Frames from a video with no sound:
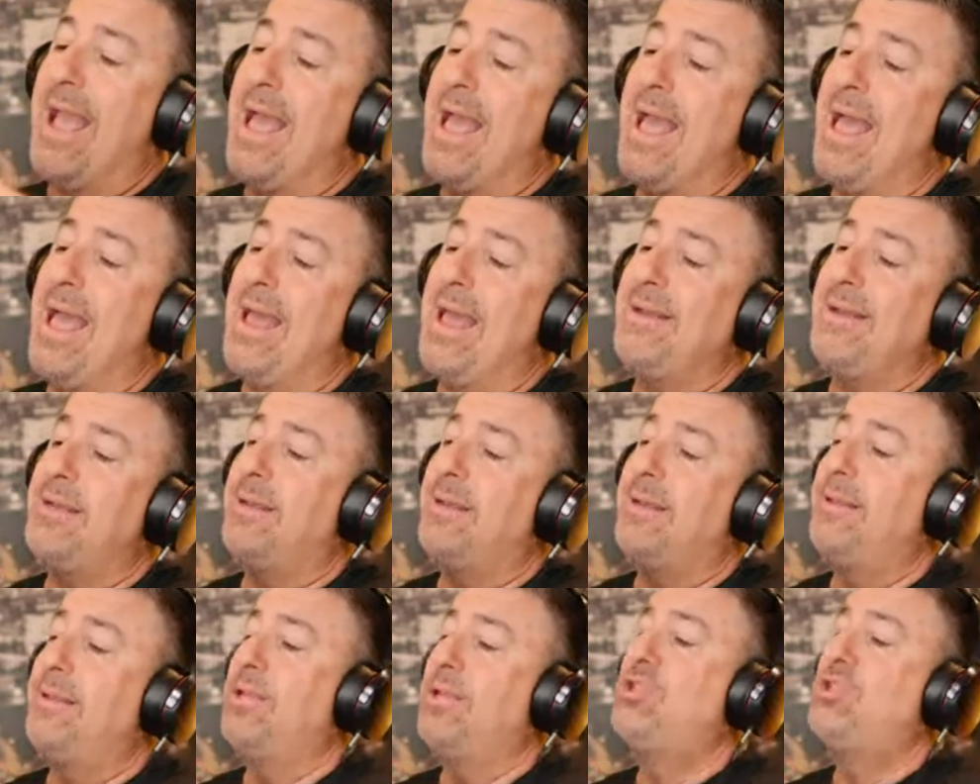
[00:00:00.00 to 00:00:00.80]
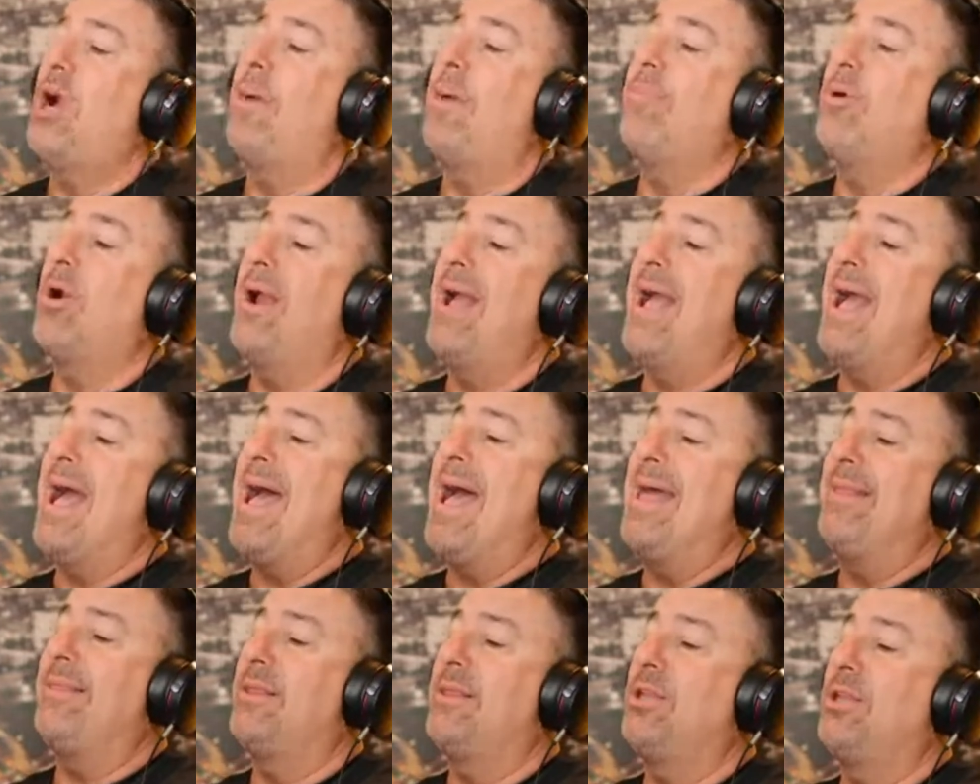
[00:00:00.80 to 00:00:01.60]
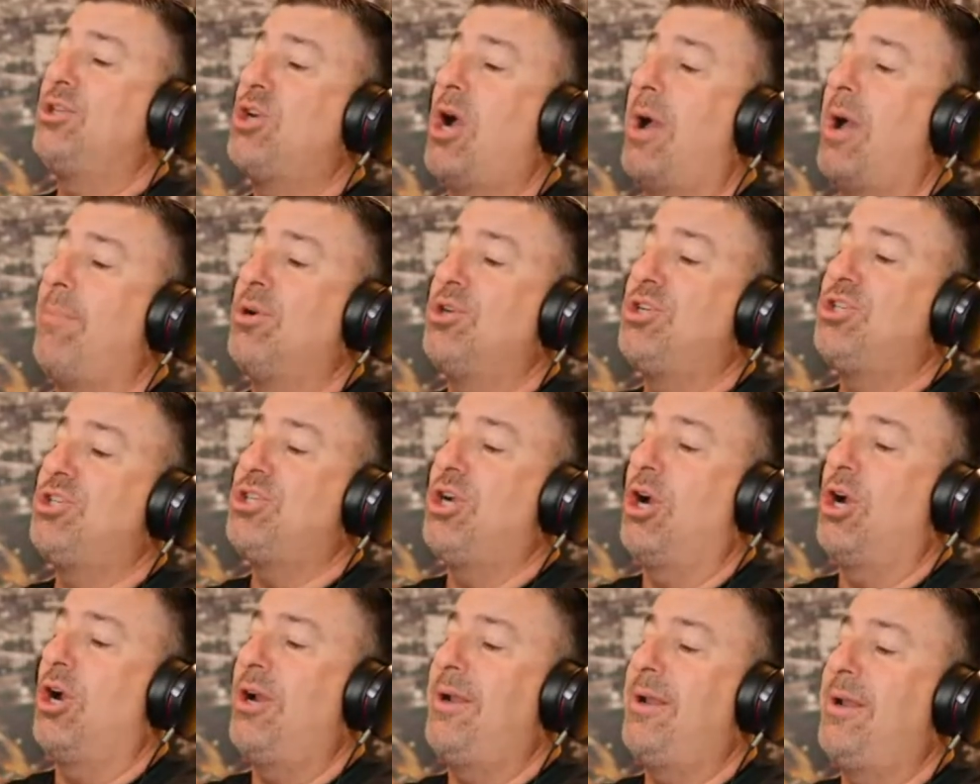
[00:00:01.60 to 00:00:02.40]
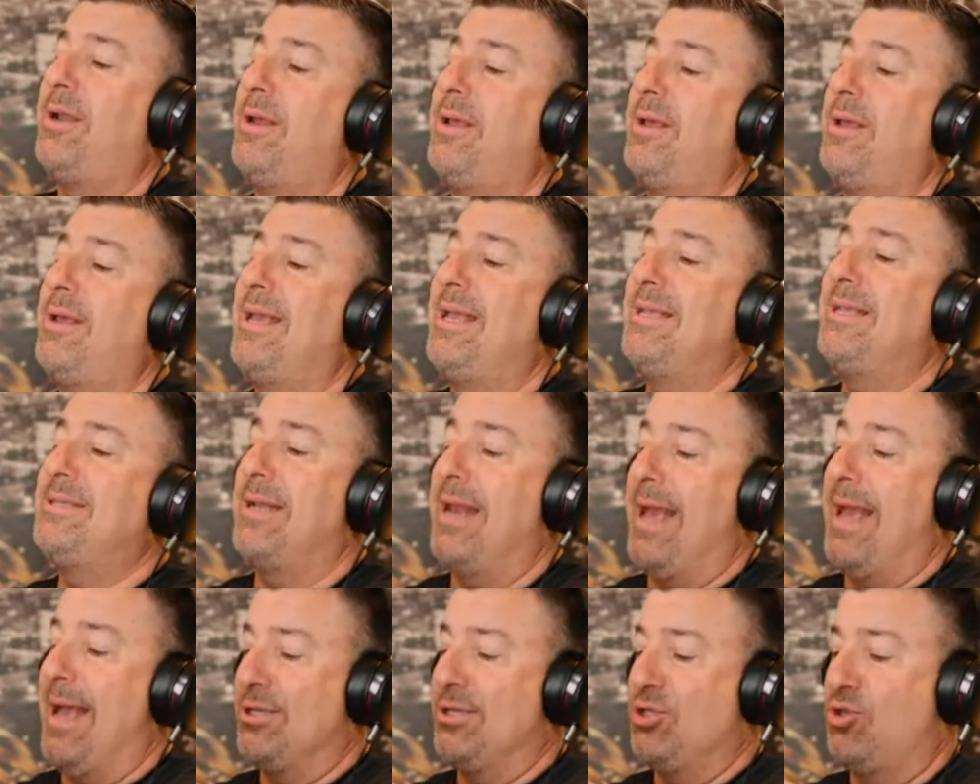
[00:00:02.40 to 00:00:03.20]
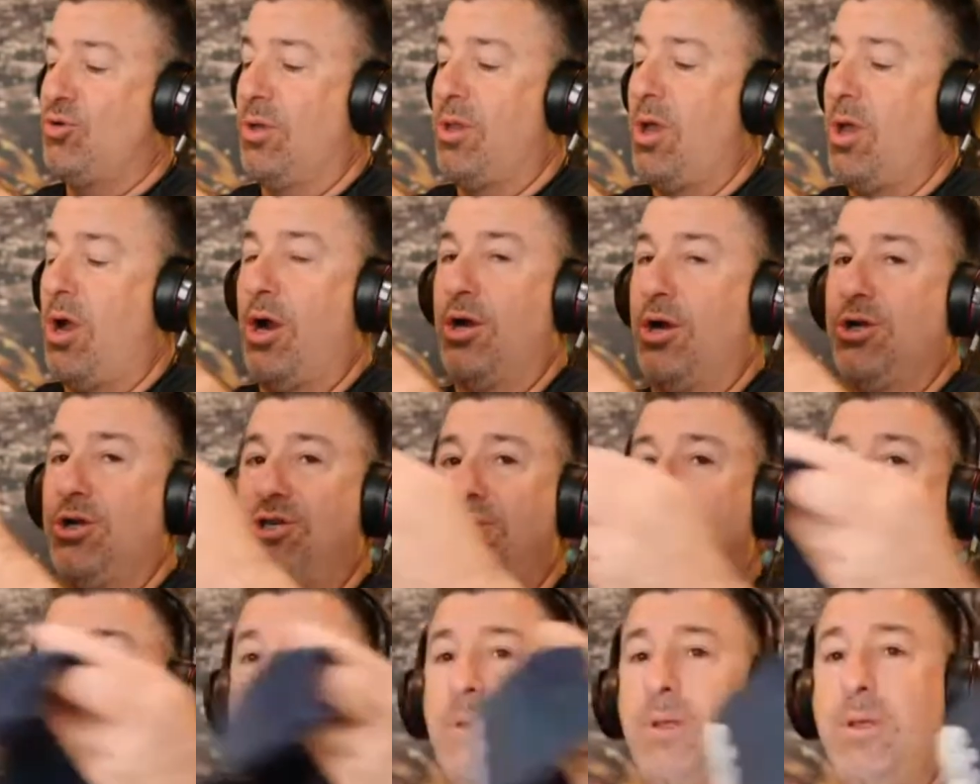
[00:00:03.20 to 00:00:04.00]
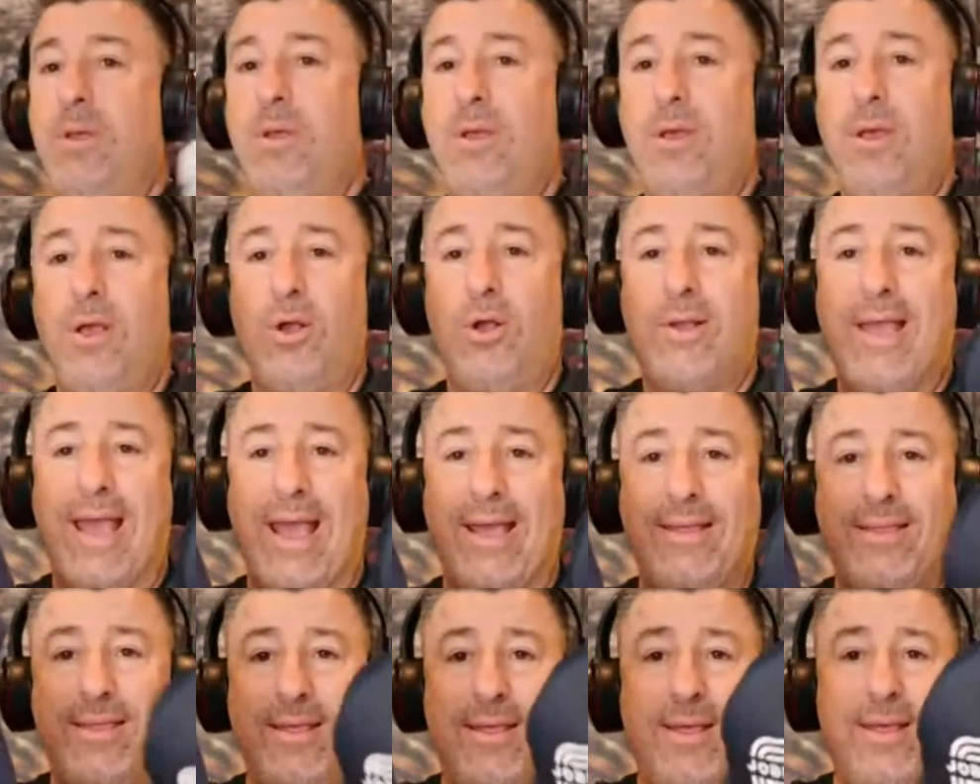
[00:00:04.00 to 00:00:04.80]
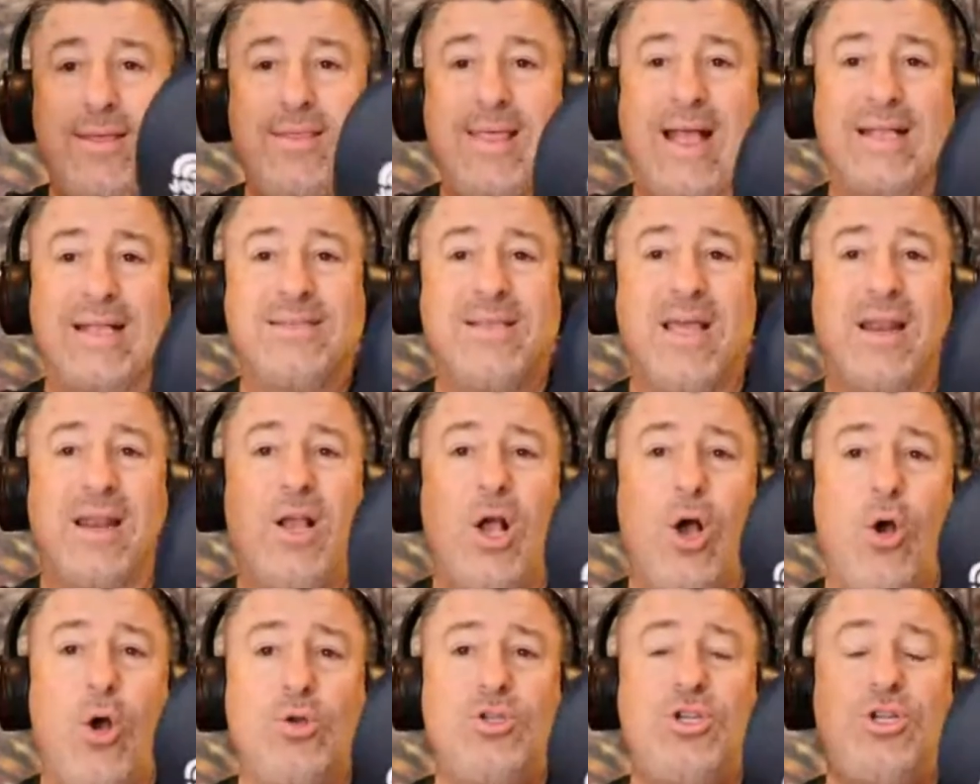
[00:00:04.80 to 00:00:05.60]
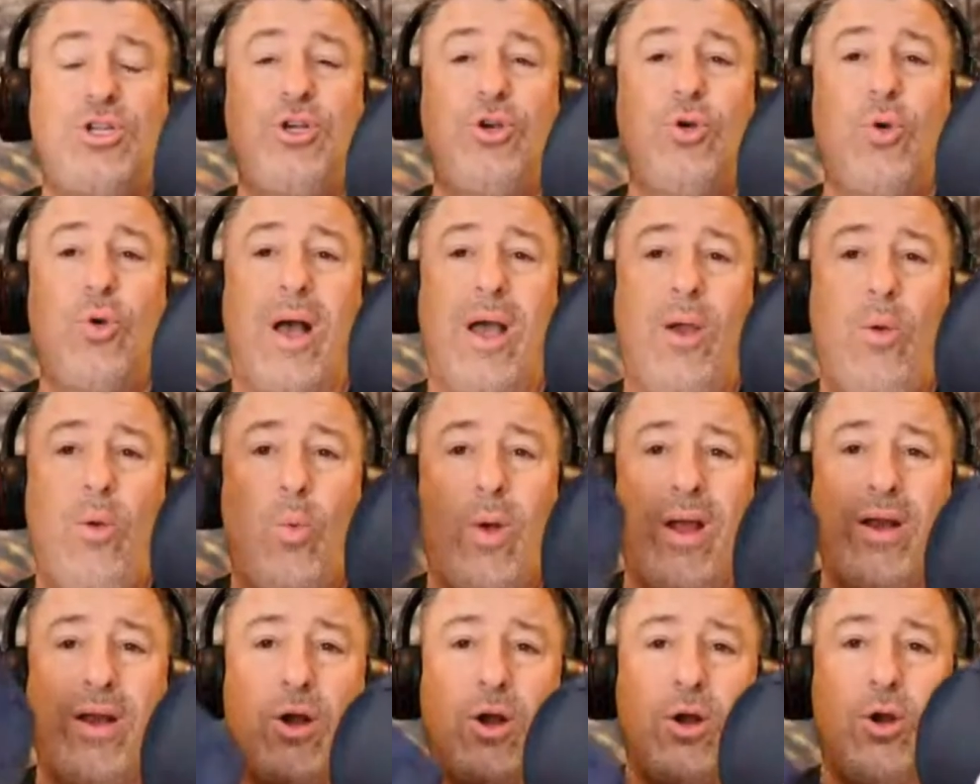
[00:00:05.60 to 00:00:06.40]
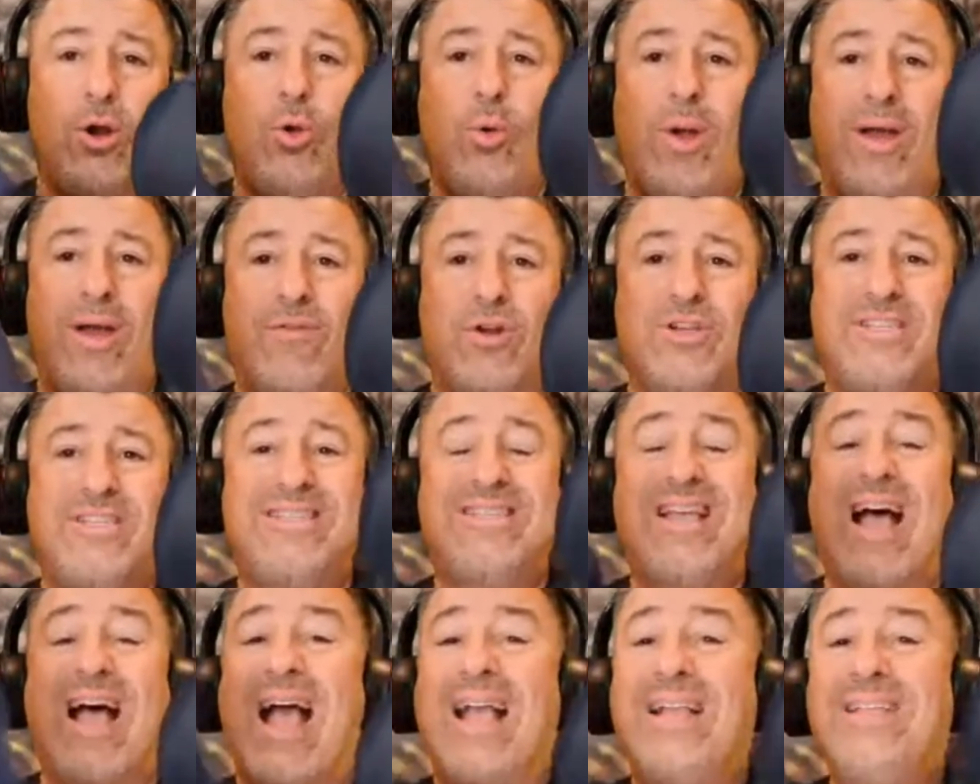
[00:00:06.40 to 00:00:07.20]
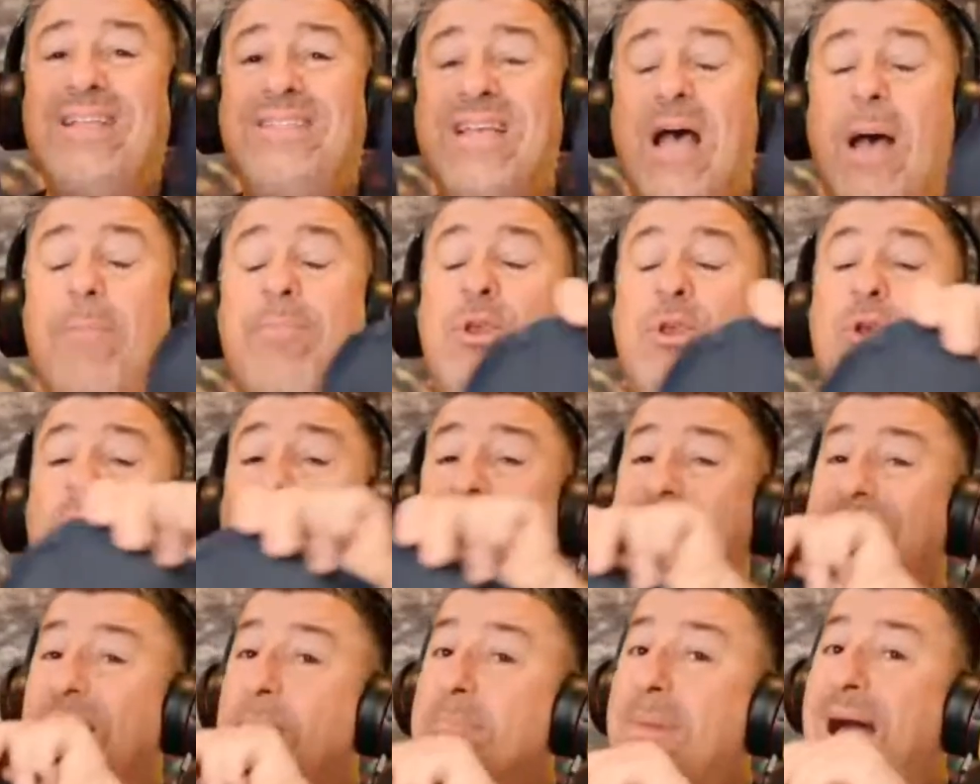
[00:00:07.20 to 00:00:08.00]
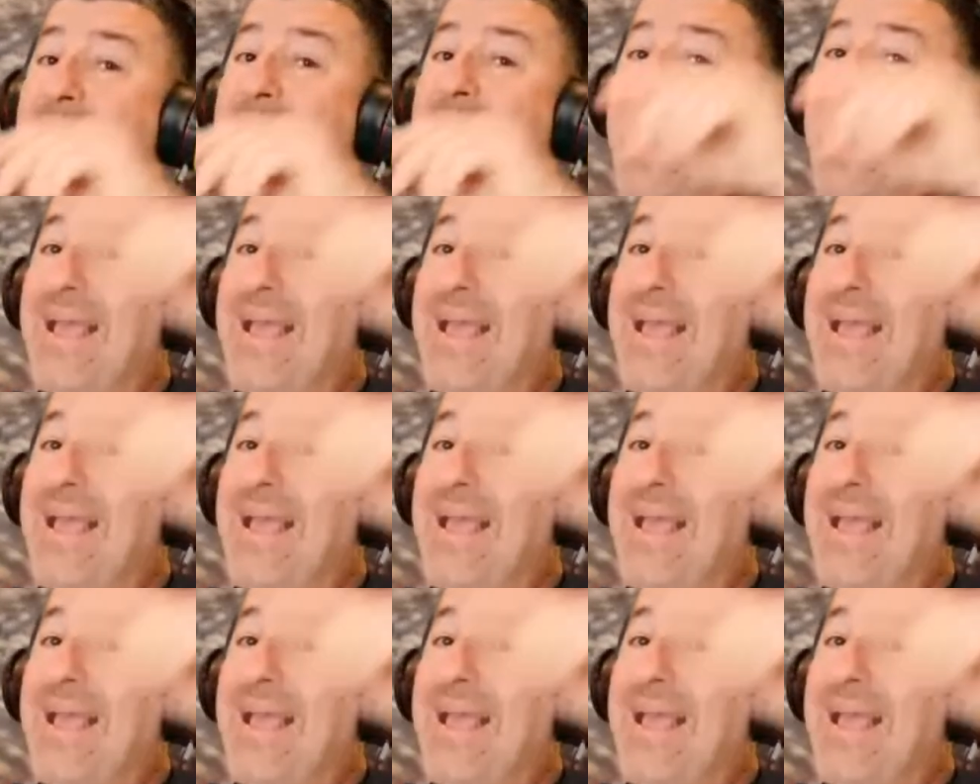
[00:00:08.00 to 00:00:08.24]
and the Jobber hat. The Jobber shirt is an extra large, okay? That's going to go to a winner, whoever signs up using my